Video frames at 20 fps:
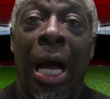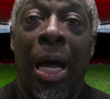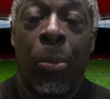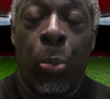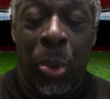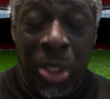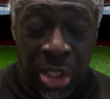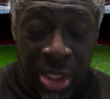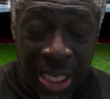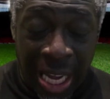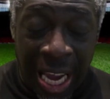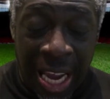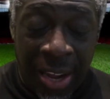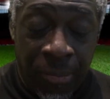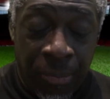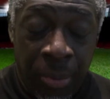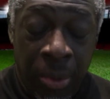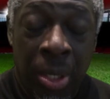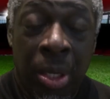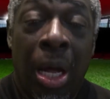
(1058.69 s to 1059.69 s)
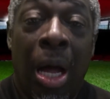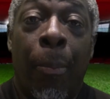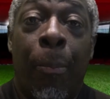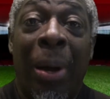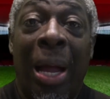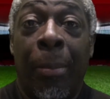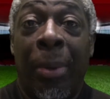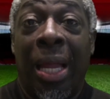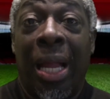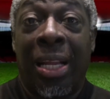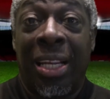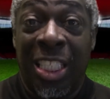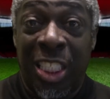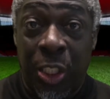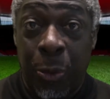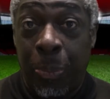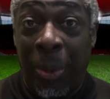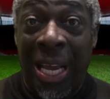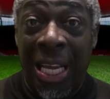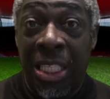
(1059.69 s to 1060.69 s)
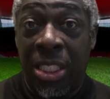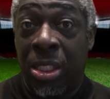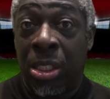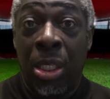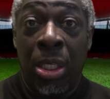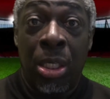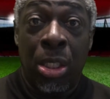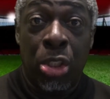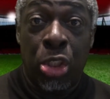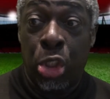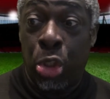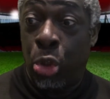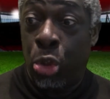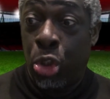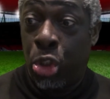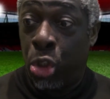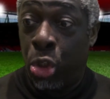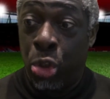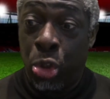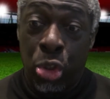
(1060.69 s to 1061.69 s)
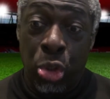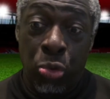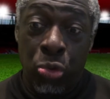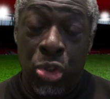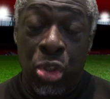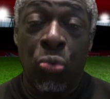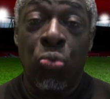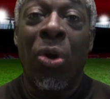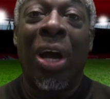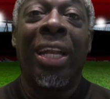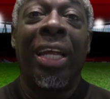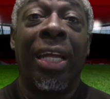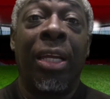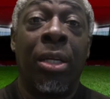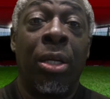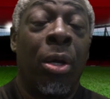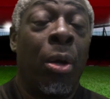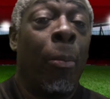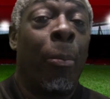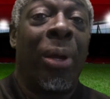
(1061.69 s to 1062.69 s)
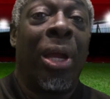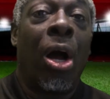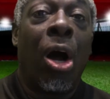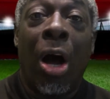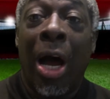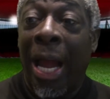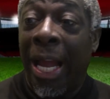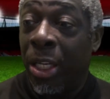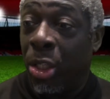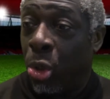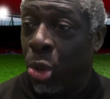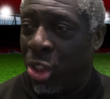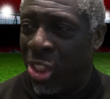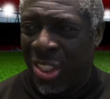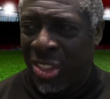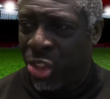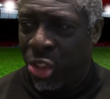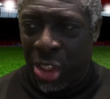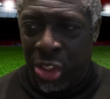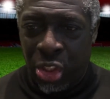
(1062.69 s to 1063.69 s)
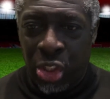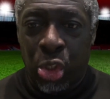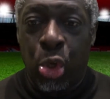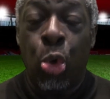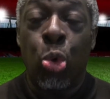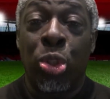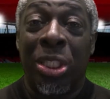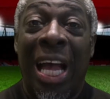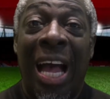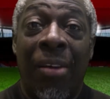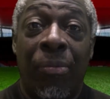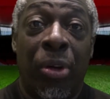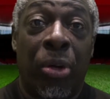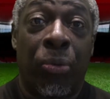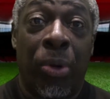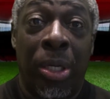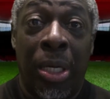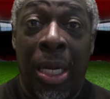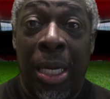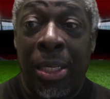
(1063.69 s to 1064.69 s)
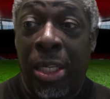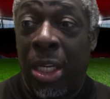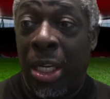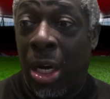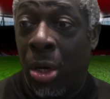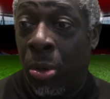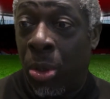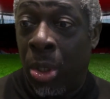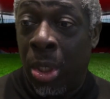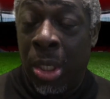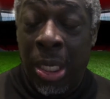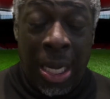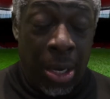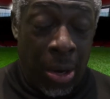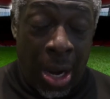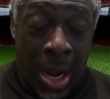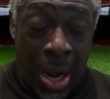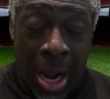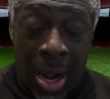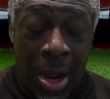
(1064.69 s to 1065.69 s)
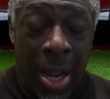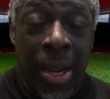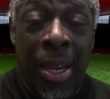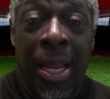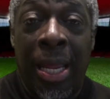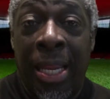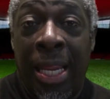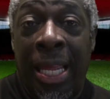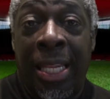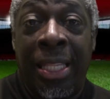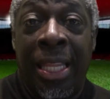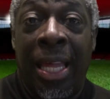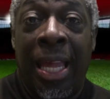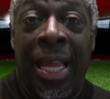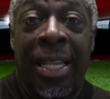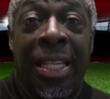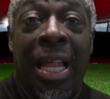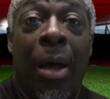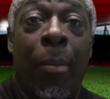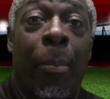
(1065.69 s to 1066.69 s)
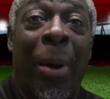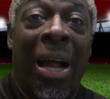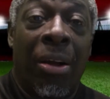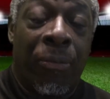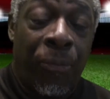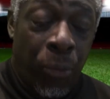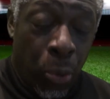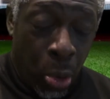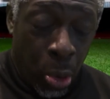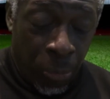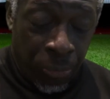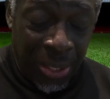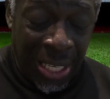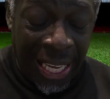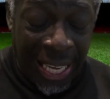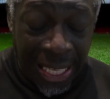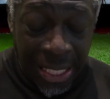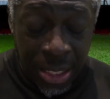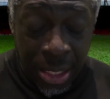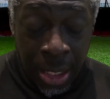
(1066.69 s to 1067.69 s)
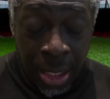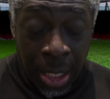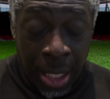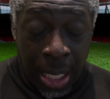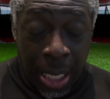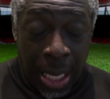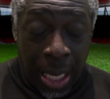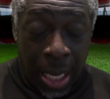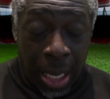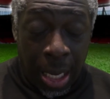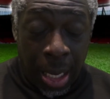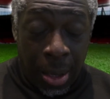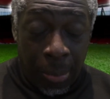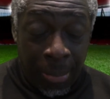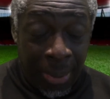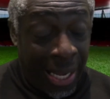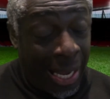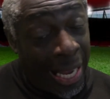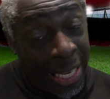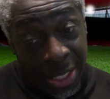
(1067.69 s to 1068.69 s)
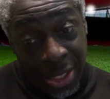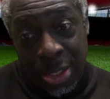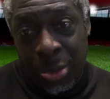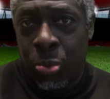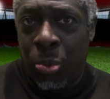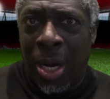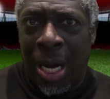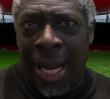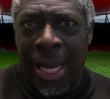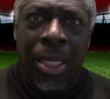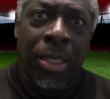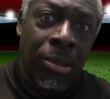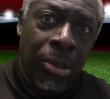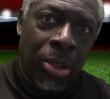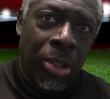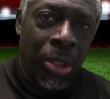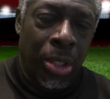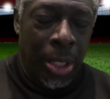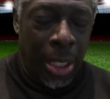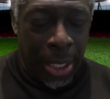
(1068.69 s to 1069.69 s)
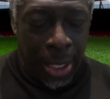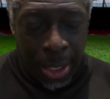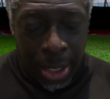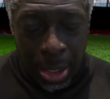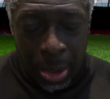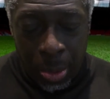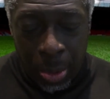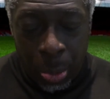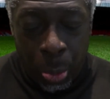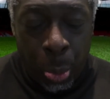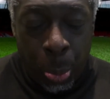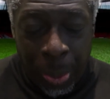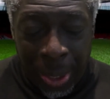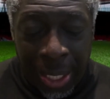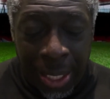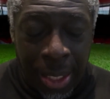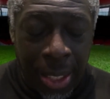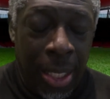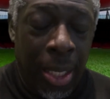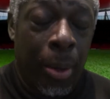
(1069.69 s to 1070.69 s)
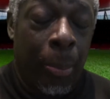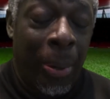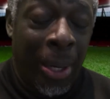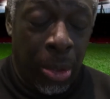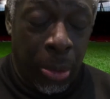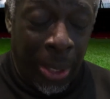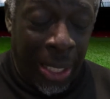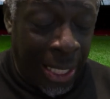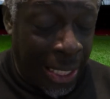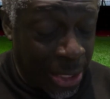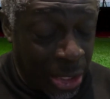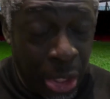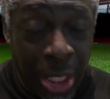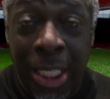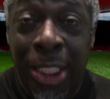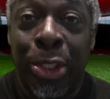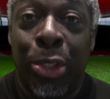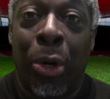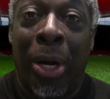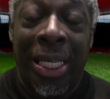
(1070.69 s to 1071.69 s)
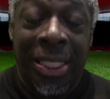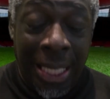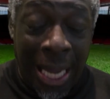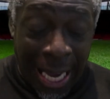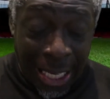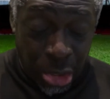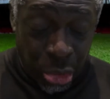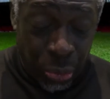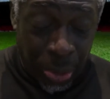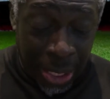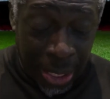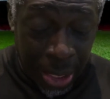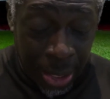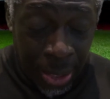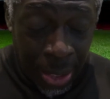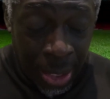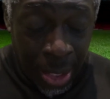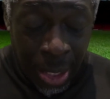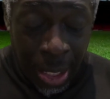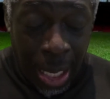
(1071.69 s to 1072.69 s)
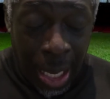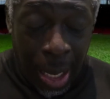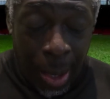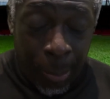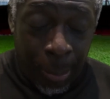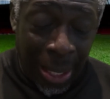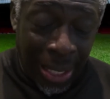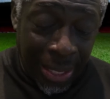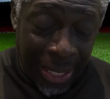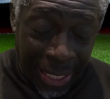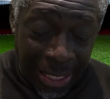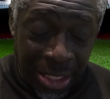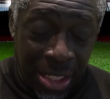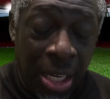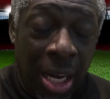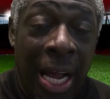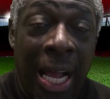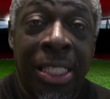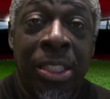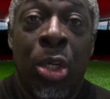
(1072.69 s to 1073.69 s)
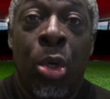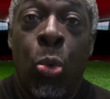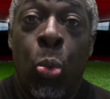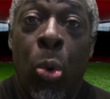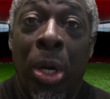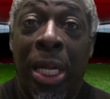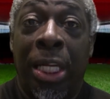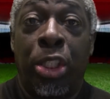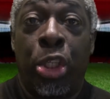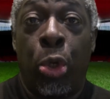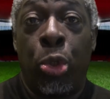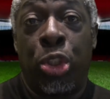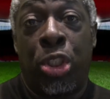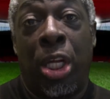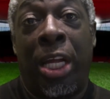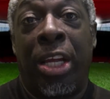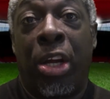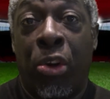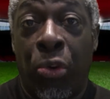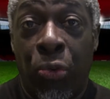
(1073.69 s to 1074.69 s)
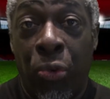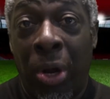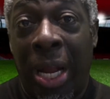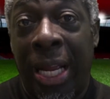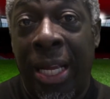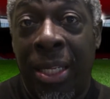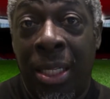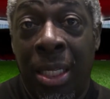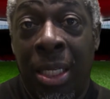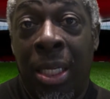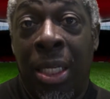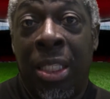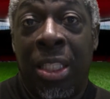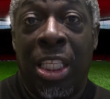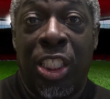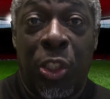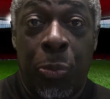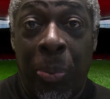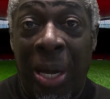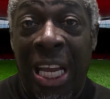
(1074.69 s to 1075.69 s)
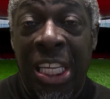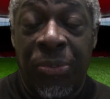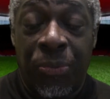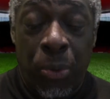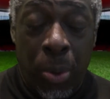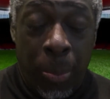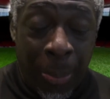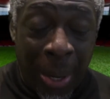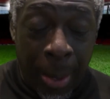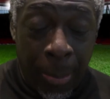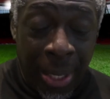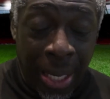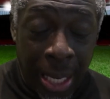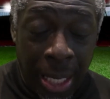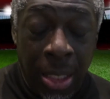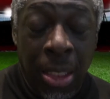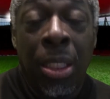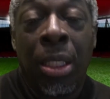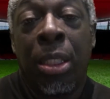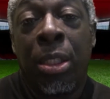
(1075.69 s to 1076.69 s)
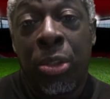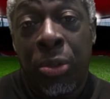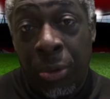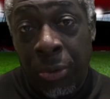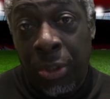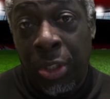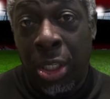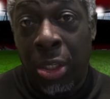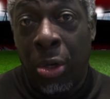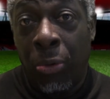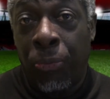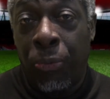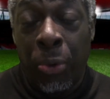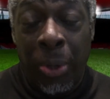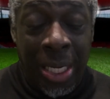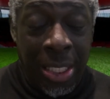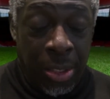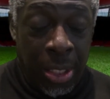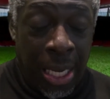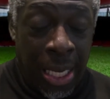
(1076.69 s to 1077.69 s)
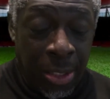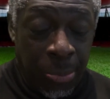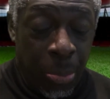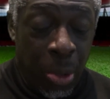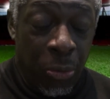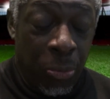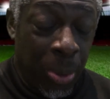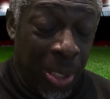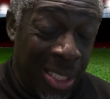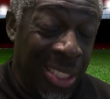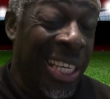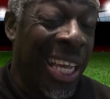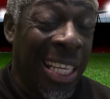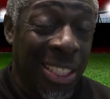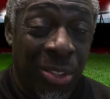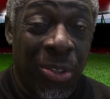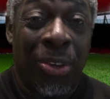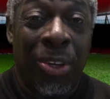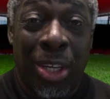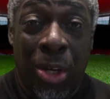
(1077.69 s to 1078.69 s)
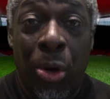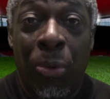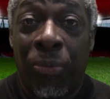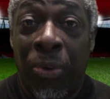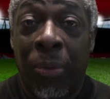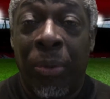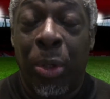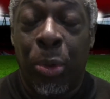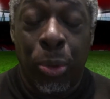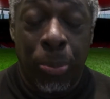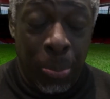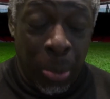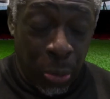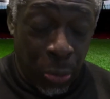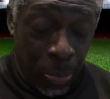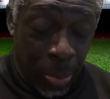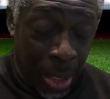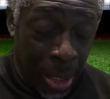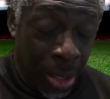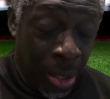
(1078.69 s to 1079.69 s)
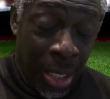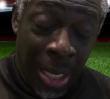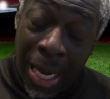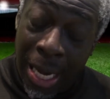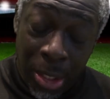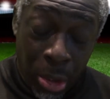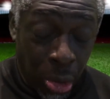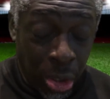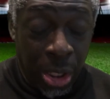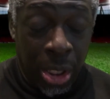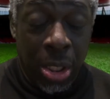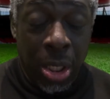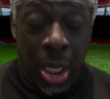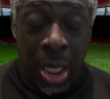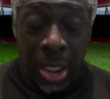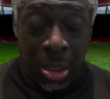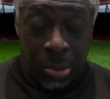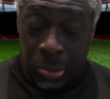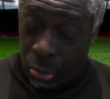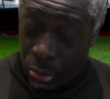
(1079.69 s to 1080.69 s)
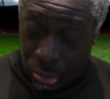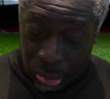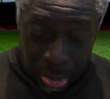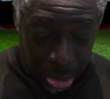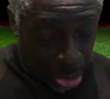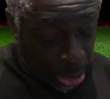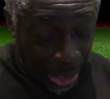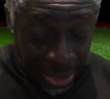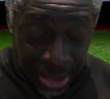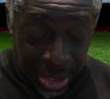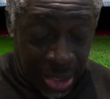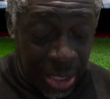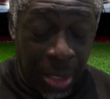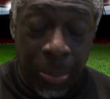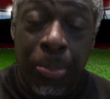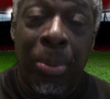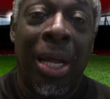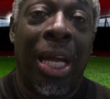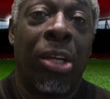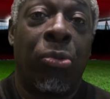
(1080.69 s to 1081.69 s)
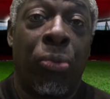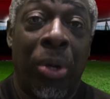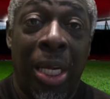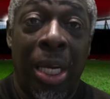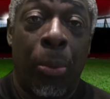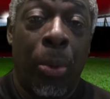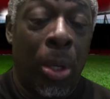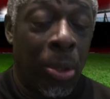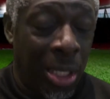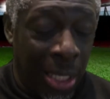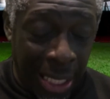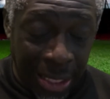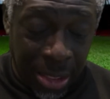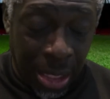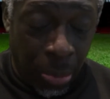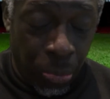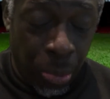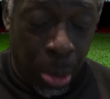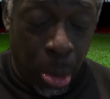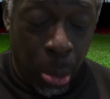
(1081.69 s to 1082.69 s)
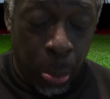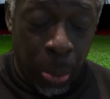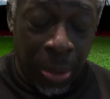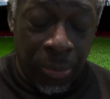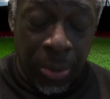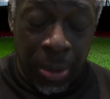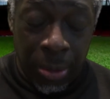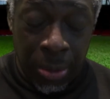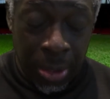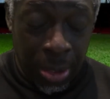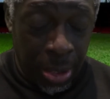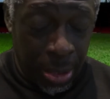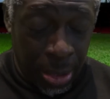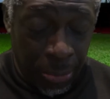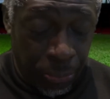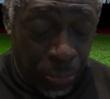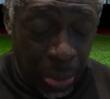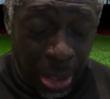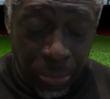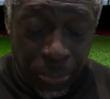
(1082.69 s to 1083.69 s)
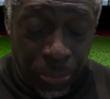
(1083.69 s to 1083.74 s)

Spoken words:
which gave Aubameyang the space to run in behind, or just to cause havoc, you know, in that back four of Leeds. Hence why, you know, albeit penalties, he's got his hat-trick. But these guys, what they do is they create the space for Aubameyang, you know, for his movement, because he has got very good movement. And Odegaard, as I said, played really well, linked up well with the front